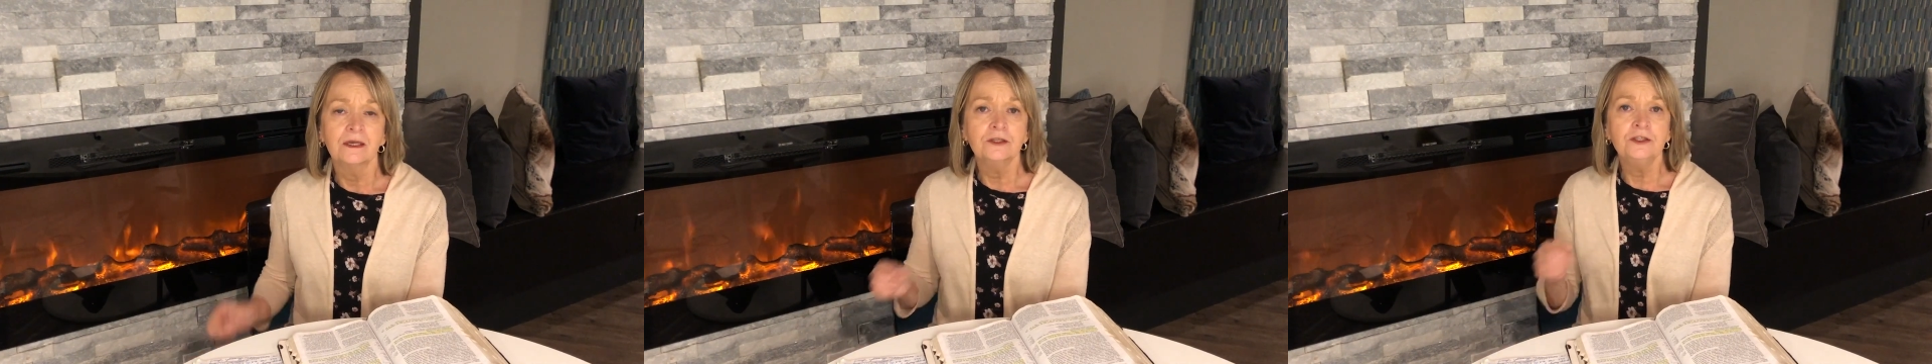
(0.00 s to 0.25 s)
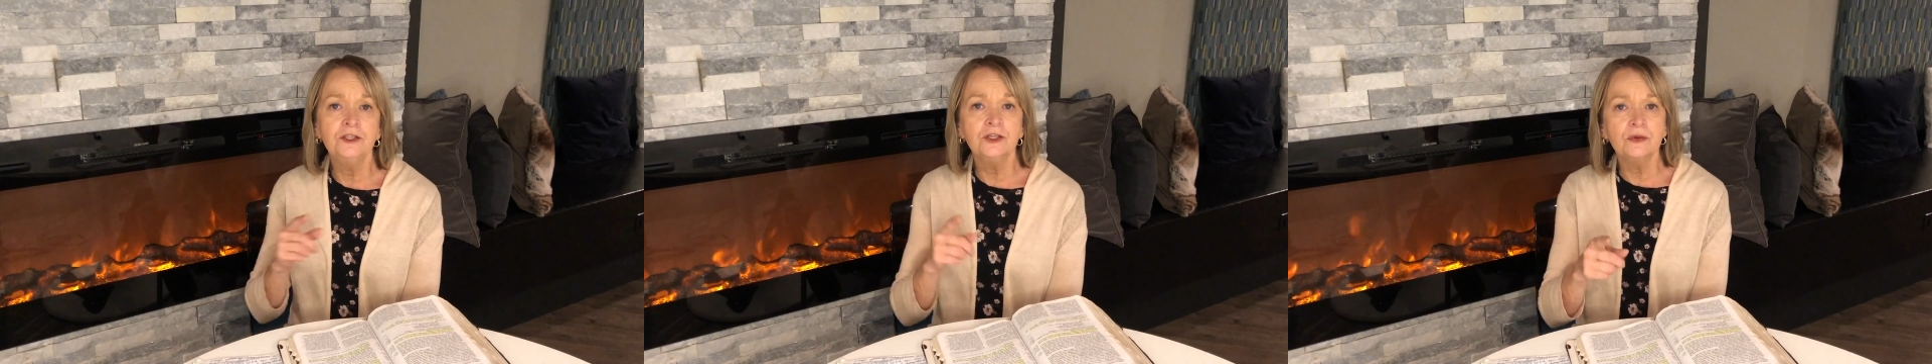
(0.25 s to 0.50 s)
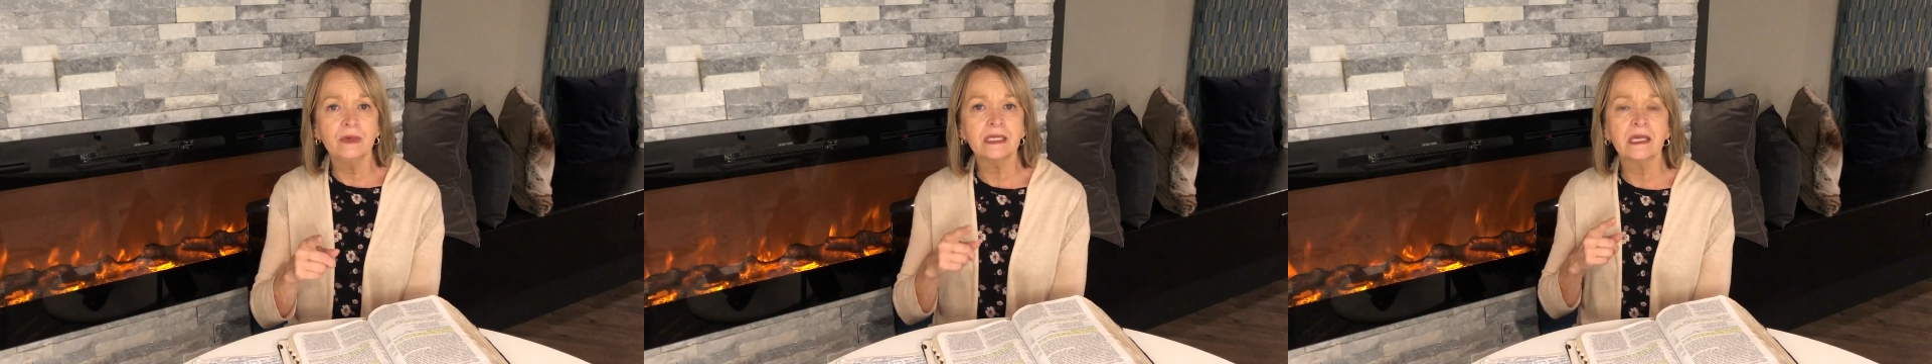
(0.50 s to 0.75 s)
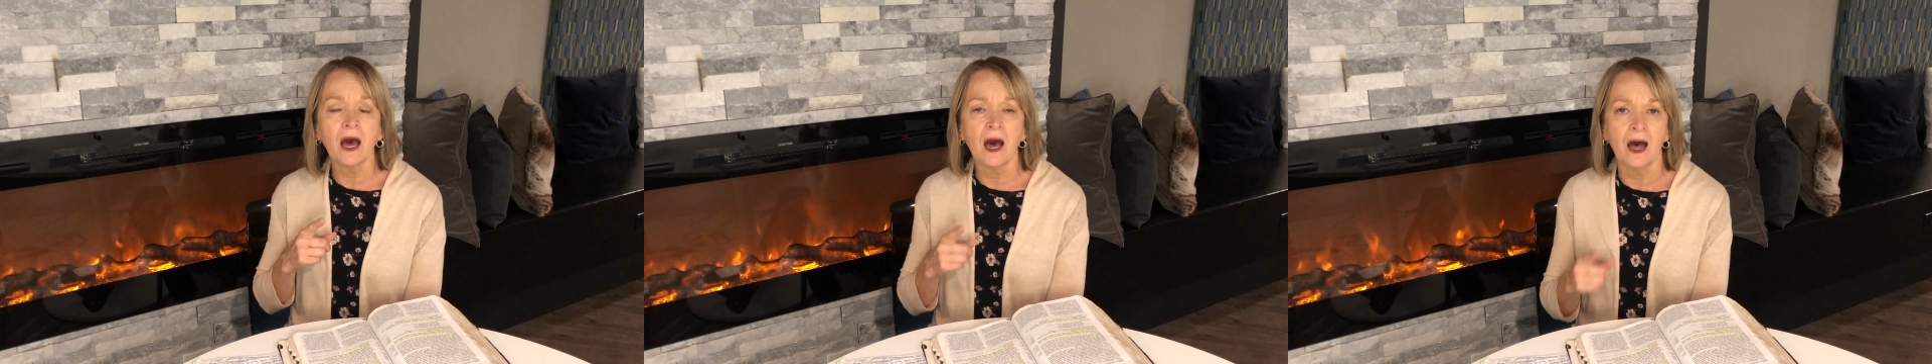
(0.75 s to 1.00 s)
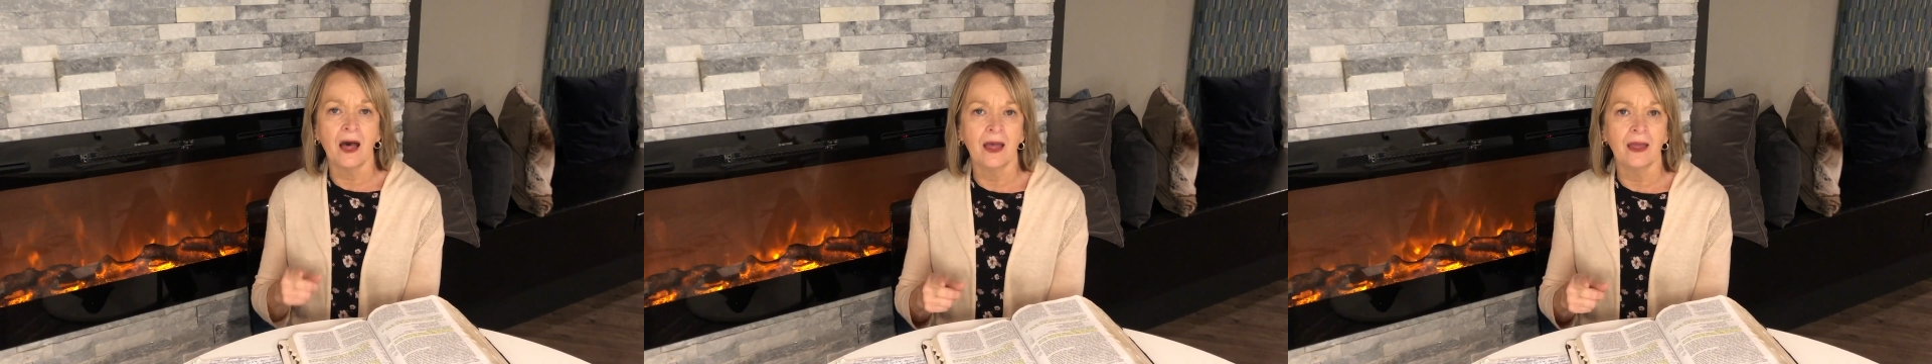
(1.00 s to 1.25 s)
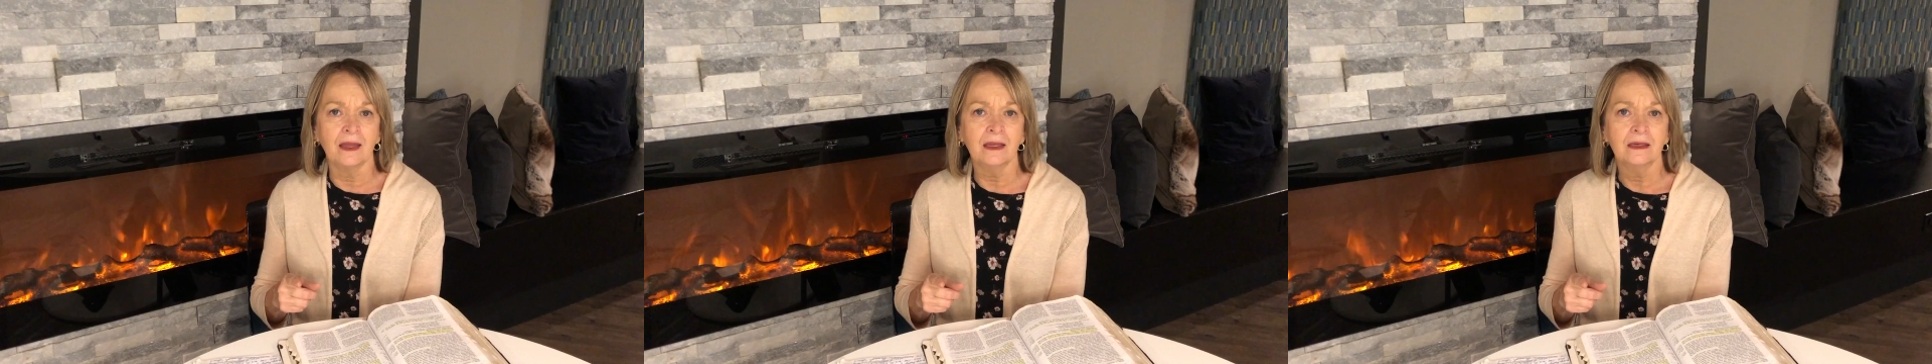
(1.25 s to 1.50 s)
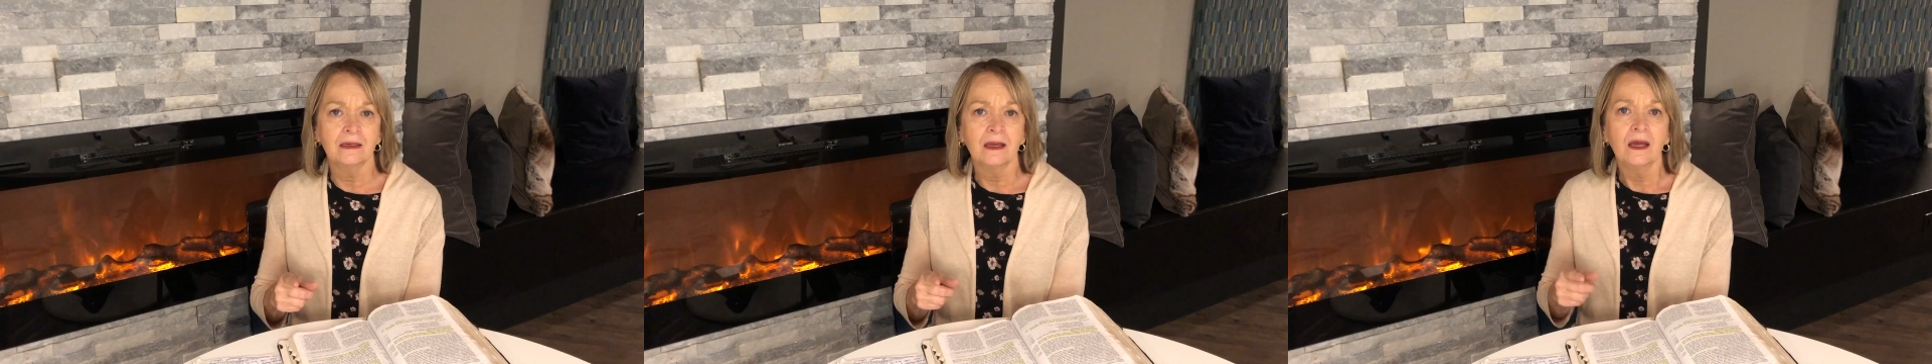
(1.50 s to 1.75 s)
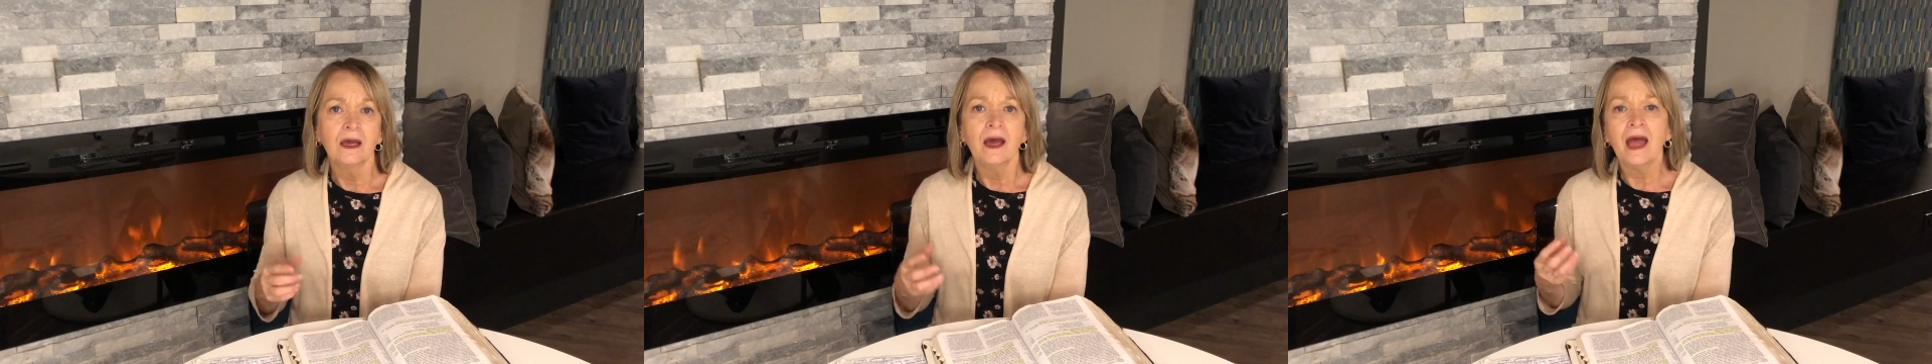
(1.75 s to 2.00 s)
You and I
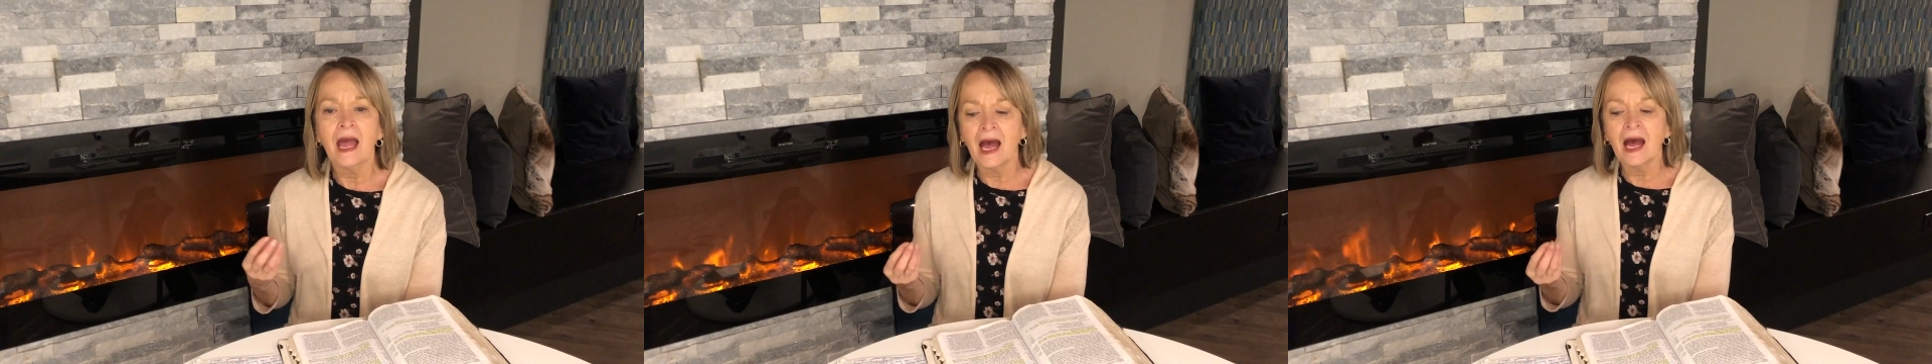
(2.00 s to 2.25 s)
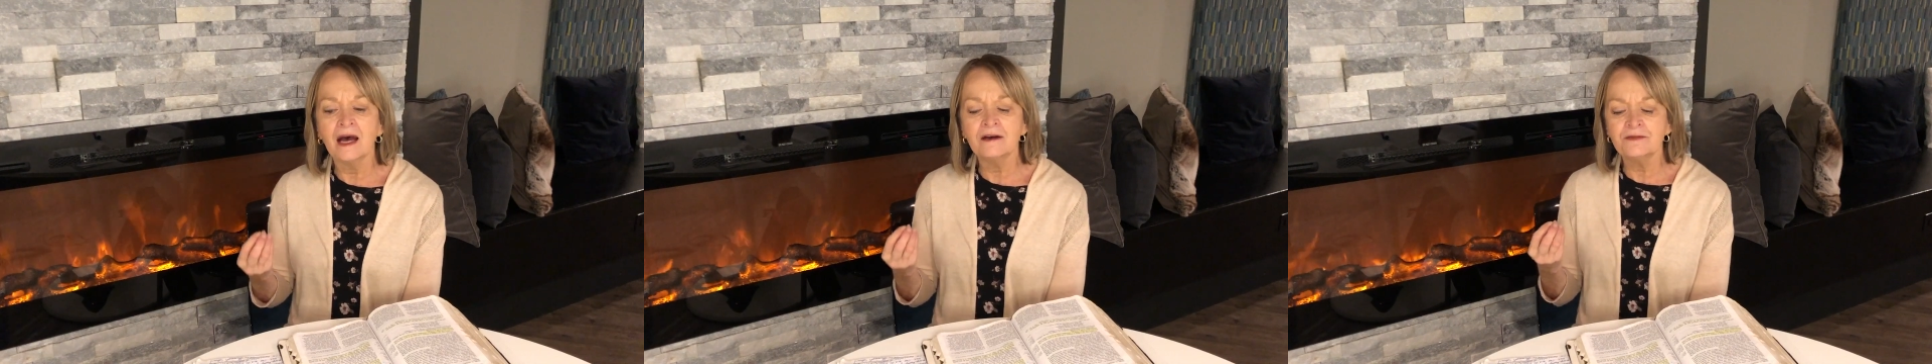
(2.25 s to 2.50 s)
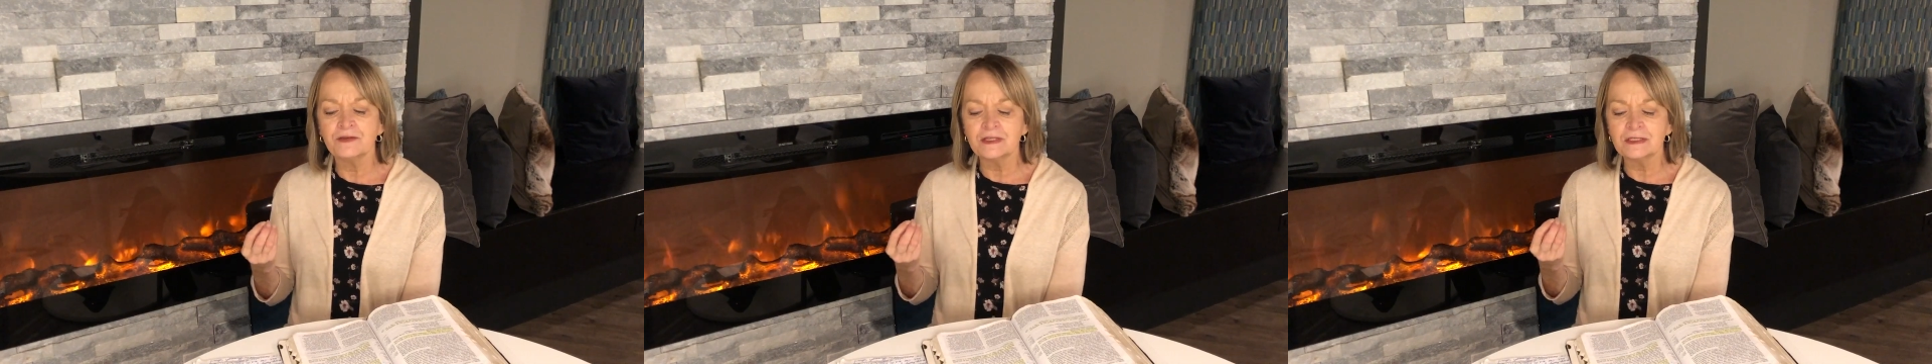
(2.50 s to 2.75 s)
have